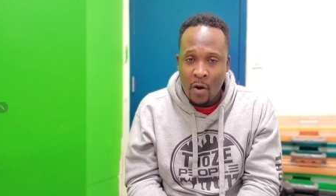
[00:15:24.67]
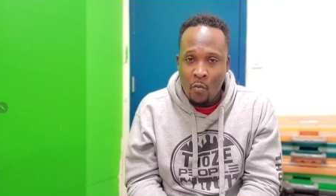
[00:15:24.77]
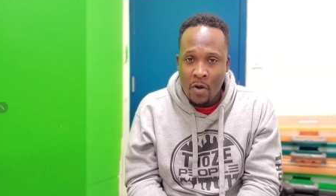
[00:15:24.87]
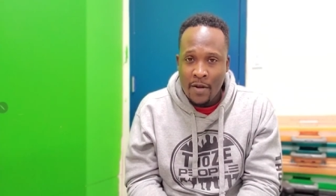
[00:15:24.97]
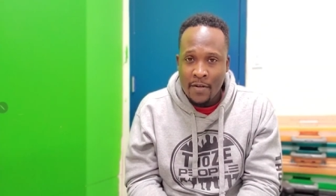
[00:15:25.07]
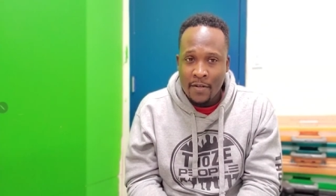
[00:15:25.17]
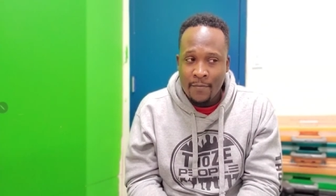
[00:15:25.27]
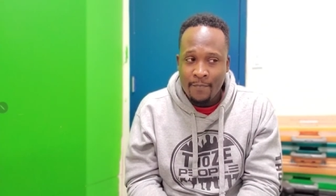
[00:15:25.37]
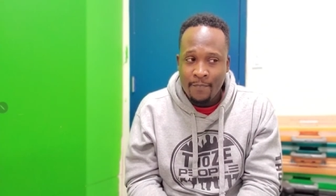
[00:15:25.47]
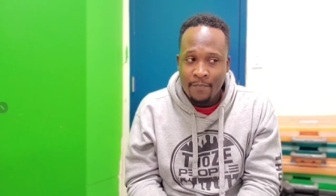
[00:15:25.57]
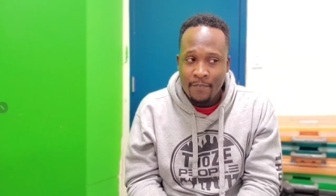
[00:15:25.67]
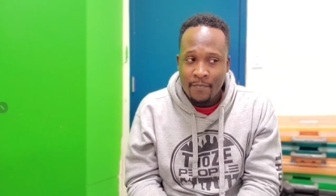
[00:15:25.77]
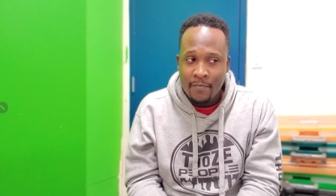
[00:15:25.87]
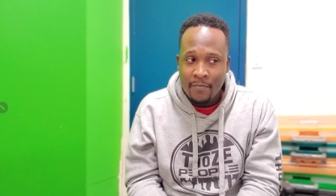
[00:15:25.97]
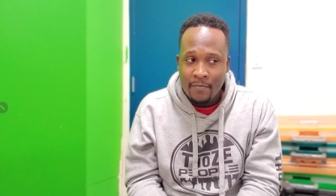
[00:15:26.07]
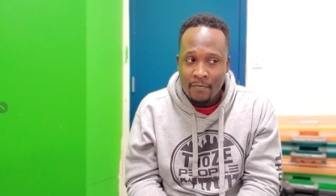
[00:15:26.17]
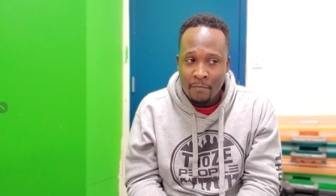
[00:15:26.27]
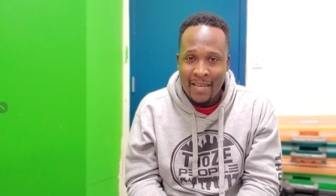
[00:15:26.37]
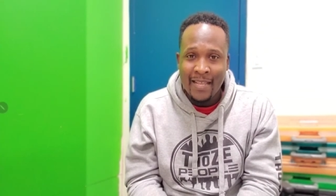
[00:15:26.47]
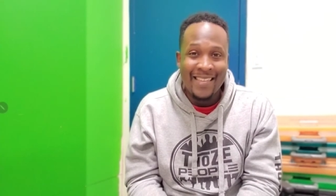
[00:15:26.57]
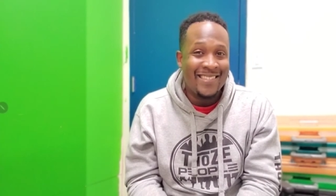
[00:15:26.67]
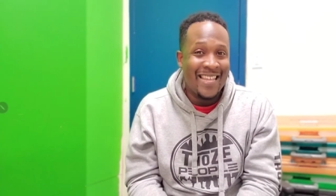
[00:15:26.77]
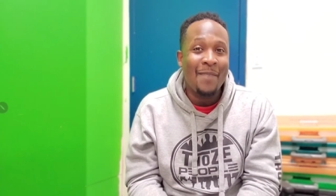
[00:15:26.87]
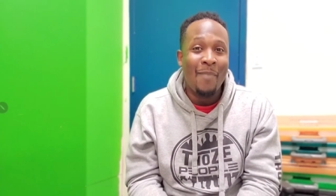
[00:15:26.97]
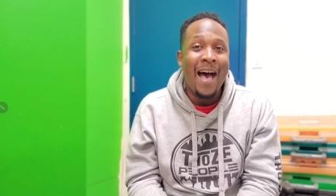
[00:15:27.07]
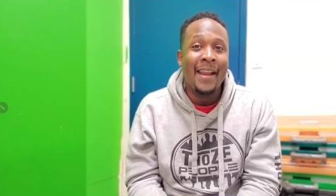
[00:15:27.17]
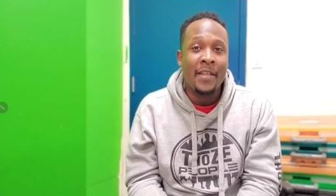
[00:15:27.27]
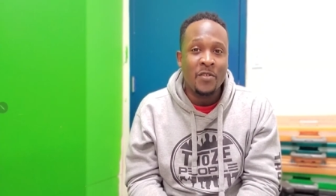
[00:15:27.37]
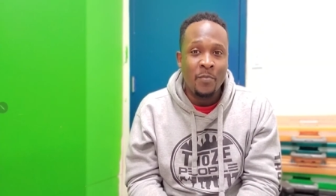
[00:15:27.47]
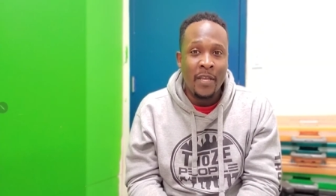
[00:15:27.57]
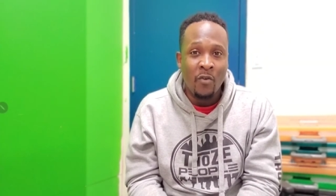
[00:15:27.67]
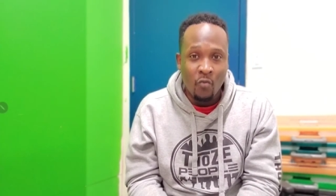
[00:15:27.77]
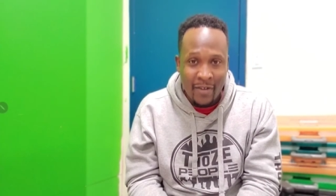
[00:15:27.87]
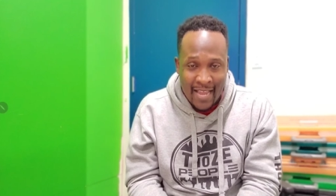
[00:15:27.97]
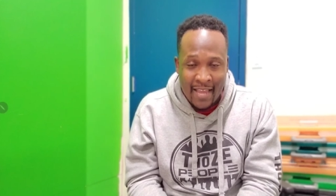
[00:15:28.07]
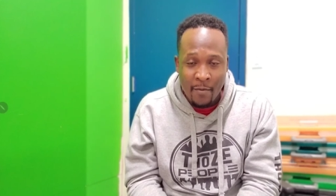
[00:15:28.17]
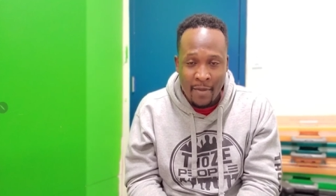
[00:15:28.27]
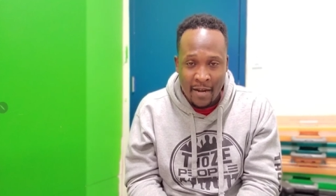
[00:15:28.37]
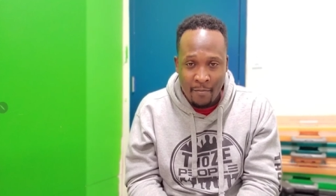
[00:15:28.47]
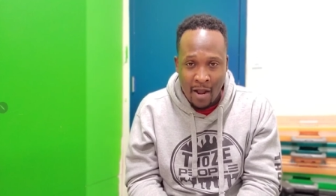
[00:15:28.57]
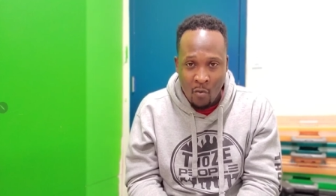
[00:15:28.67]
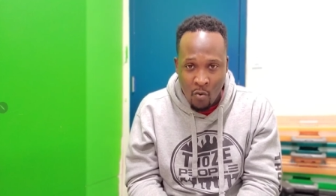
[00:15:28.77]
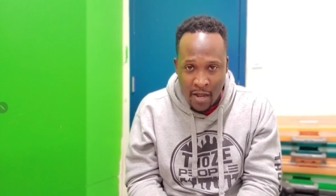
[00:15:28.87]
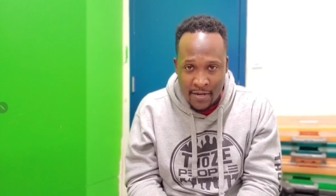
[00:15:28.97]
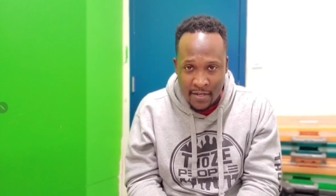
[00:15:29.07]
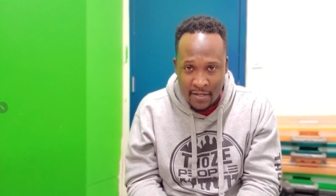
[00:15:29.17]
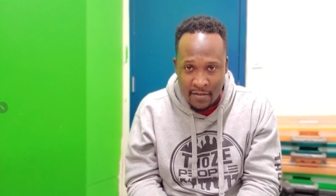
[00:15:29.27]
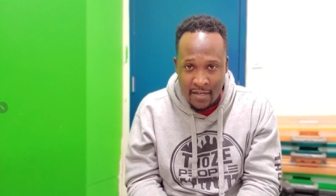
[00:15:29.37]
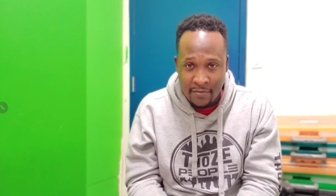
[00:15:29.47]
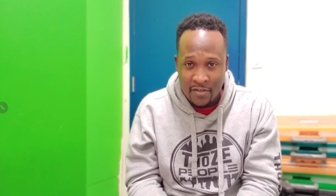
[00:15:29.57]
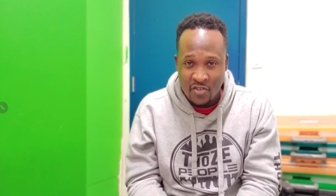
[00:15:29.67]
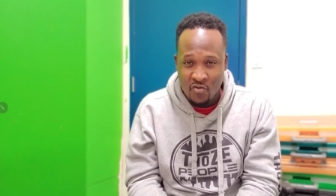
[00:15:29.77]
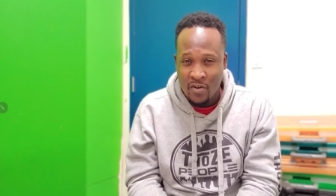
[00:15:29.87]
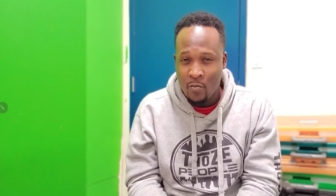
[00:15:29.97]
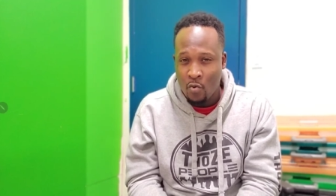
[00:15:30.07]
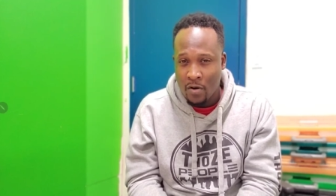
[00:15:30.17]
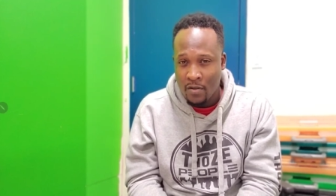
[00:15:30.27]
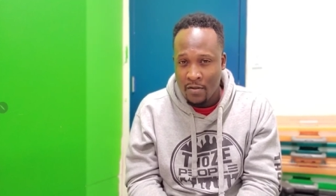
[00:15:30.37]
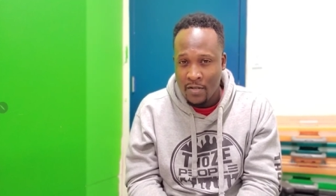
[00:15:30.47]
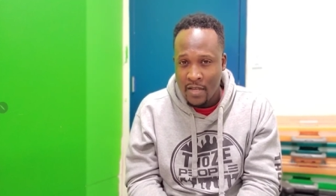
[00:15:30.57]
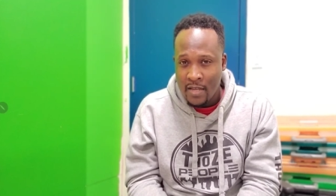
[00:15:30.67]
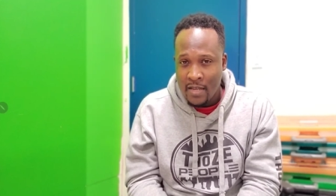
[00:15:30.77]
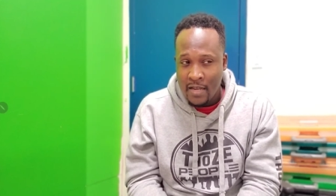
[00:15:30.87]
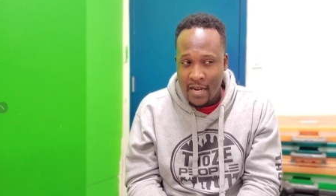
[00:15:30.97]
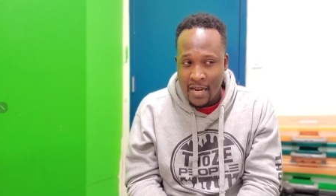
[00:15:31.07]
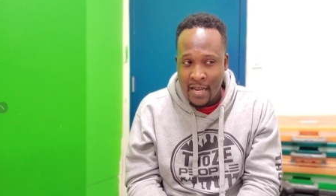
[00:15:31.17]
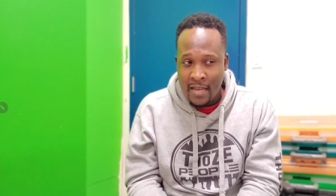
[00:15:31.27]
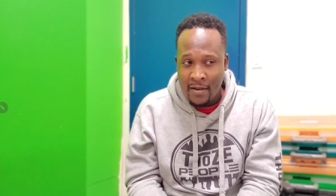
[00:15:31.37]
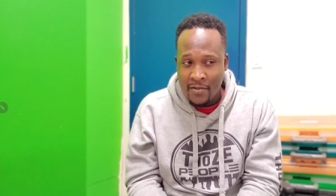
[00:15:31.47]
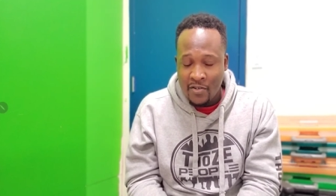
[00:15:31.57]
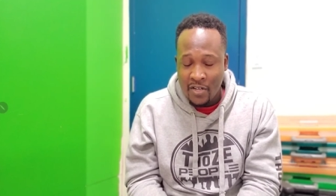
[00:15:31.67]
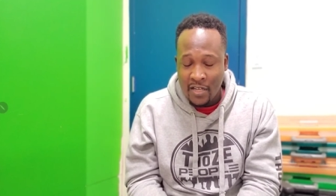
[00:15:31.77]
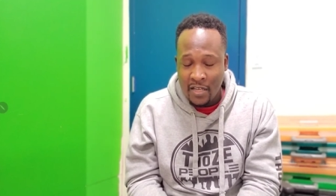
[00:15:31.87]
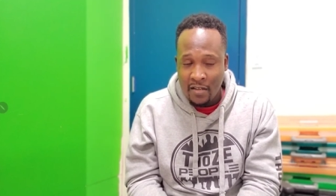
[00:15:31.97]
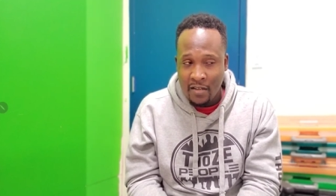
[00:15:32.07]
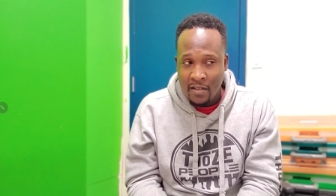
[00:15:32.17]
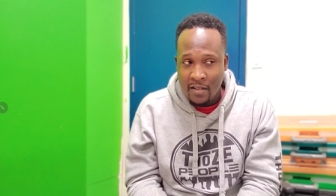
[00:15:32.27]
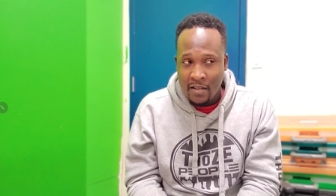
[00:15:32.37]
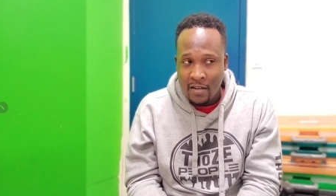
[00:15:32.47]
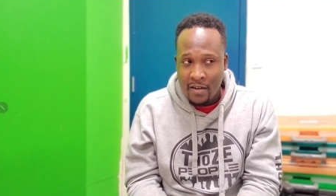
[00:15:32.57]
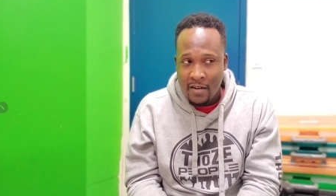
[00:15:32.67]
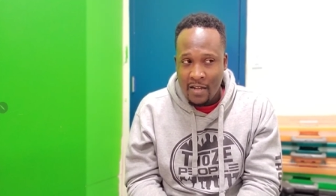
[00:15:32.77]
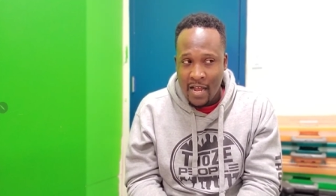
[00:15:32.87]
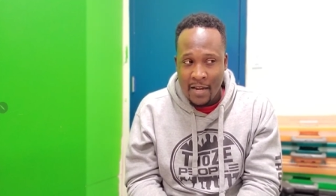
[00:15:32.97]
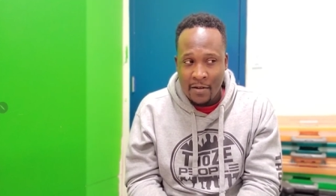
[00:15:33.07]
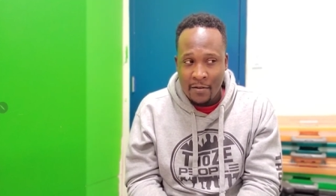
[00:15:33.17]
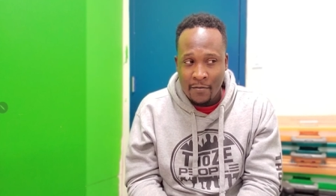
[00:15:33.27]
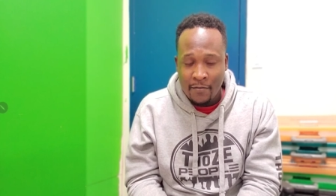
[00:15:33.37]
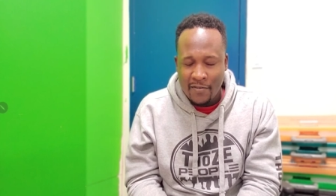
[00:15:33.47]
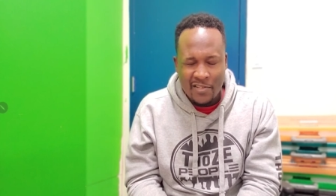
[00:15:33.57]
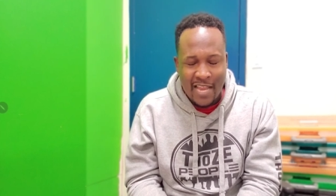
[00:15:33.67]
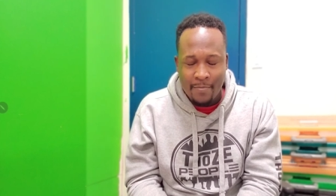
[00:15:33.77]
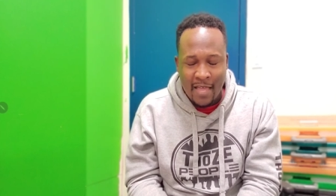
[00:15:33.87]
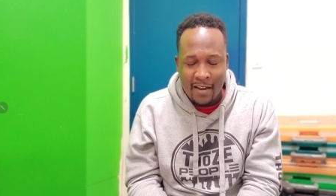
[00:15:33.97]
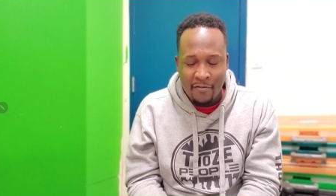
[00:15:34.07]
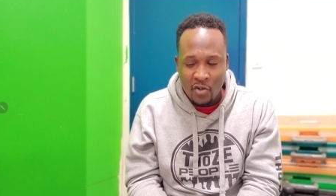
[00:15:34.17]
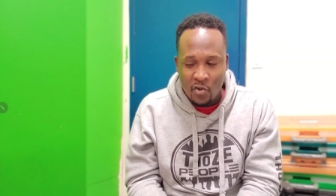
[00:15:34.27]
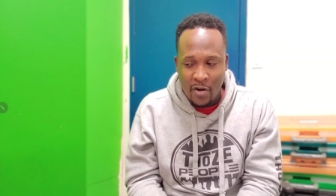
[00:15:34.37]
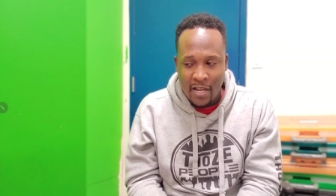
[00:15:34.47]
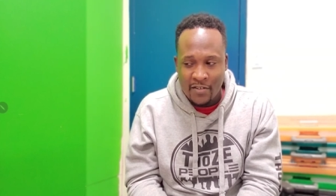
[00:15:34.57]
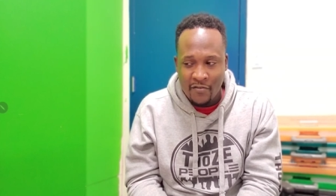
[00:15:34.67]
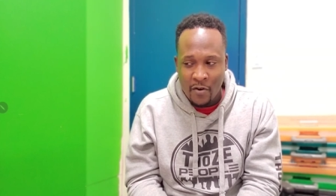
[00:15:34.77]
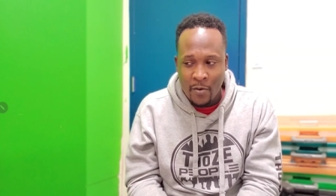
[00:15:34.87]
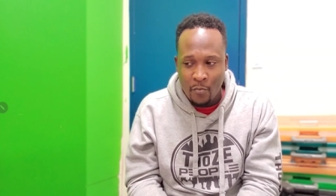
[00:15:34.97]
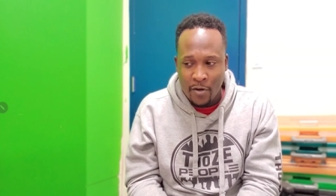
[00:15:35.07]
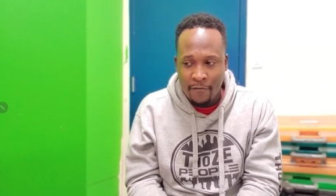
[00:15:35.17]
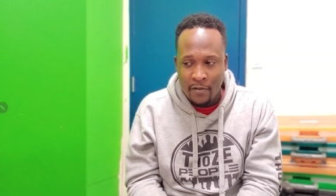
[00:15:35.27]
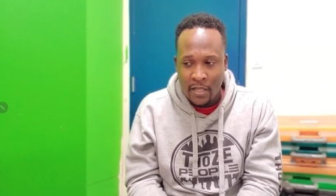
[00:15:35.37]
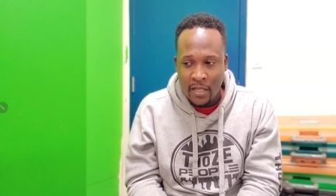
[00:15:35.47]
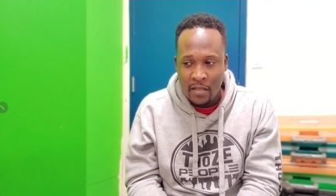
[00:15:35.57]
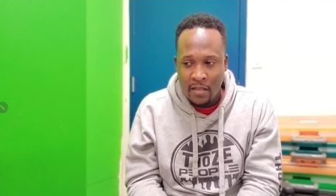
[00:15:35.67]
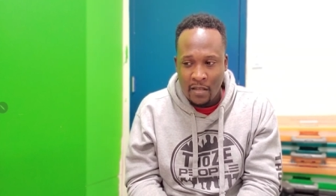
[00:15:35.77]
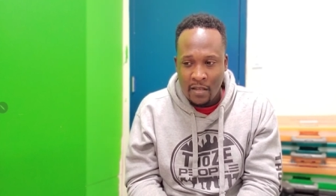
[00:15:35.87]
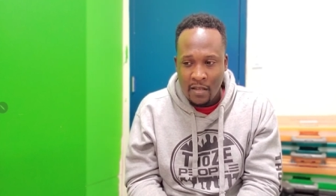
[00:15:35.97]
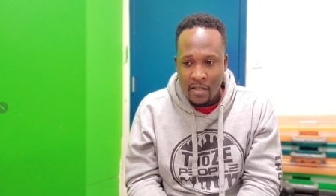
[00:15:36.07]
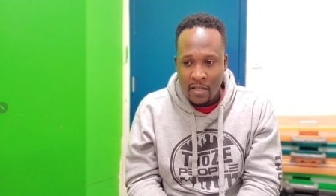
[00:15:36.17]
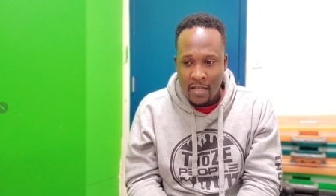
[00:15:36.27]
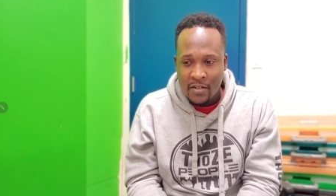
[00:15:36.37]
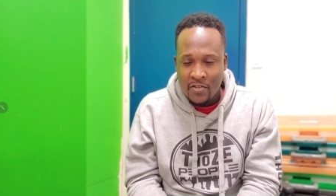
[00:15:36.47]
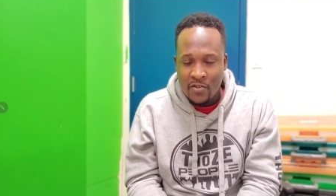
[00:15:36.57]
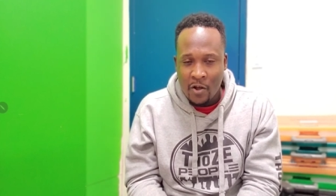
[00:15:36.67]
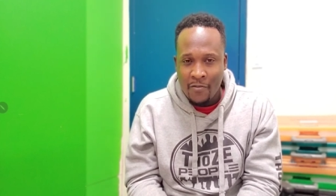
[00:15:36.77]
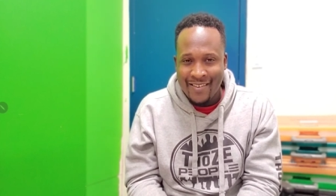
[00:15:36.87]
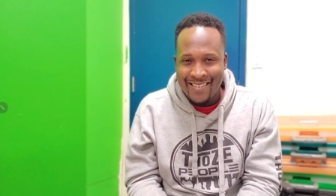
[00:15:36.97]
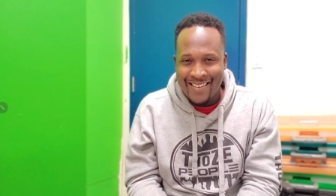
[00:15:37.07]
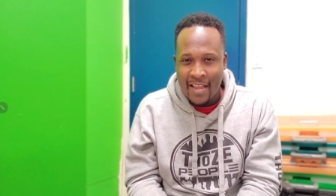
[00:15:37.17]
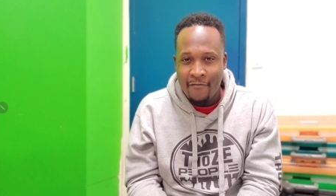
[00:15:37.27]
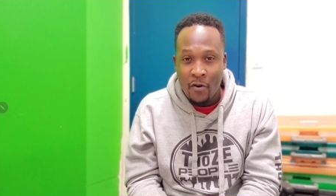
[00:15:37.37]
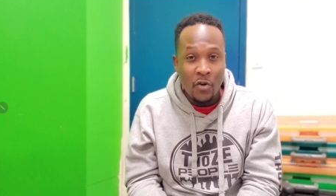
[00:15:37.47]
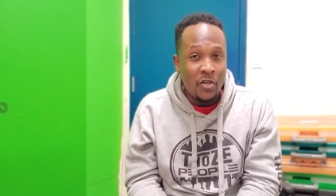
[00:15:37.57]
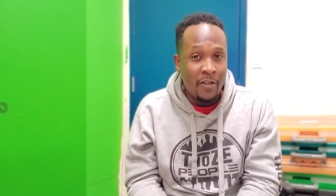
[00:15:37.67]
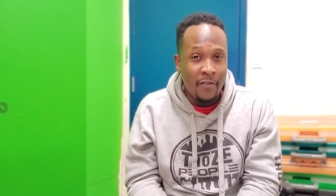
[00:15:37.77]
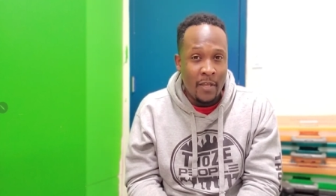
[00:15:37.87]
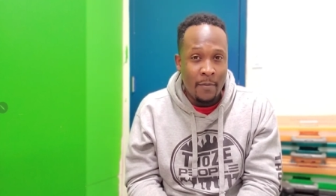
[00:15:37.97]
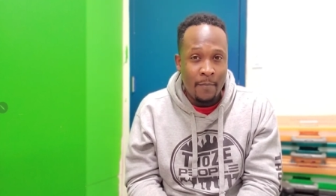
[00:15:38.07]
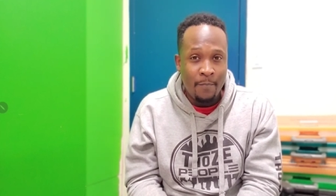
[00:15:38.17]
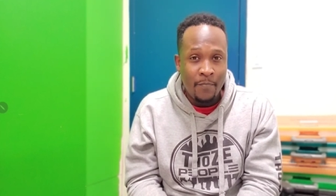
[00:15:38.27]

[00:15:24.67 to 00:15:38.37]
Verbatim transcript: by Wanda, meaning his dead body is being reanimated by Wanda in this dream world. And she kind of snapped out of the trance very briefly and saw the dead version of him